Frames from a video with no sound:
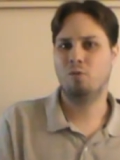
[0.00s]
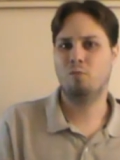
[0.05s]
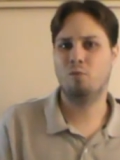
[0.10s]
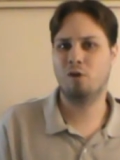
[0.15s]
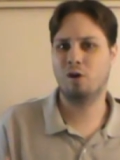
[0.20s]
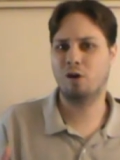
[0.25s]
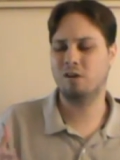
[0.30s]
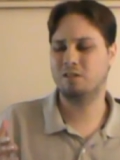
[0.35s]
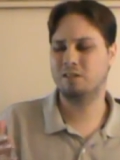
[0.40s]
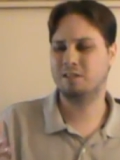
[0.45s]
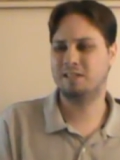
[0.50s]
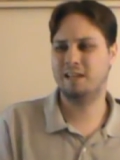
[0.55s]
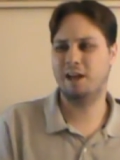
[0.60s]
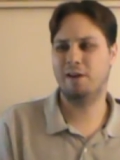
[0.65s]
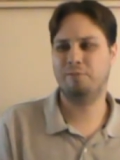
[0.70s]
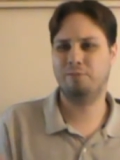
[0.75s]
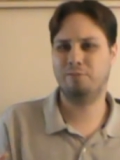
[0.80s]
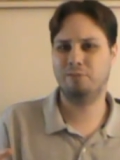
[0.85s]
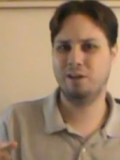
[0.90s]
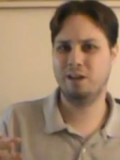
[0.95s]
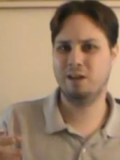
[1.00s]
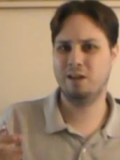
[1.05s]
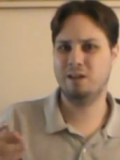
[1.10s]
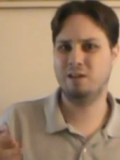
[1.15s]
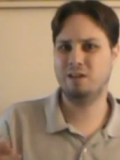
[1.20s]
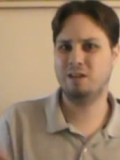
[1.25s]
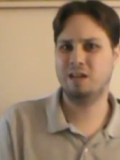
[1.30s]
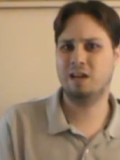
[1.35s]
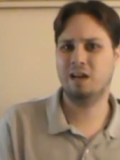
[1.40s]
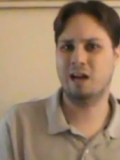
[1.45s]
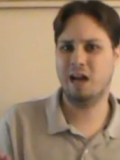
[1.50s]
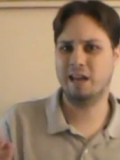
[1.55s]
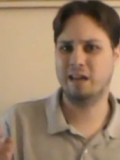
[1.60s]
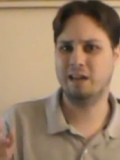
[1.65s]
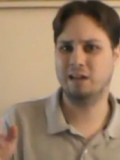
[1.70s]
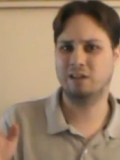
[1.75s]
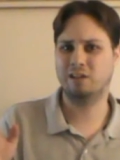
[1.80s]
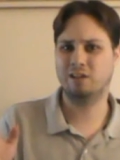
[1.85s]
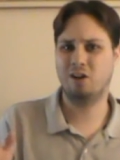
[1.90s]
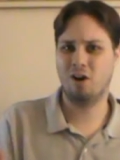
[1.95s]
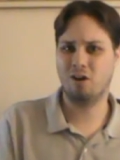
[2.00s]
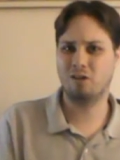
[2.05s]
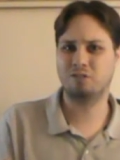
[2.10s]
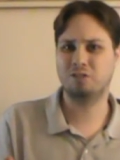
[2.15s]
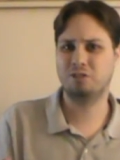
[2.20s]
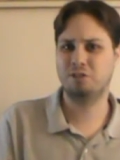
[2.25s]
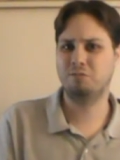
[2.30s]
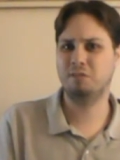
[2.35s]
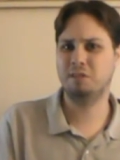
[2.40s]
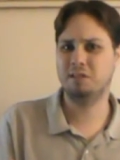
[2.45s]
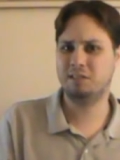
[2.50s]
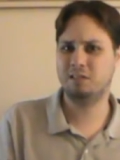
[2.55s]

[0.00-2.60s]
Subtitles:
were definitely kind of cartoony